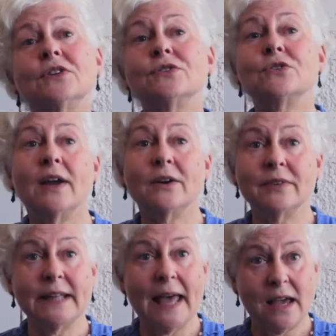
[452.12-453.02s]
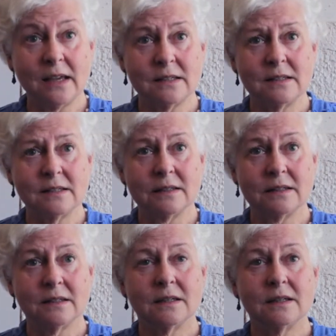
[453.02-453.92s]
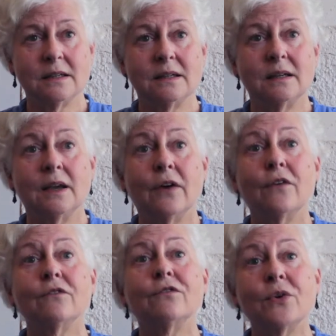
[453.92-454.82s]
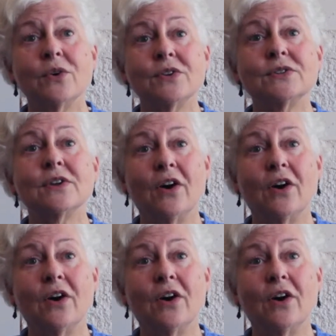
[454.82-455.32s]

just try to relax. Focus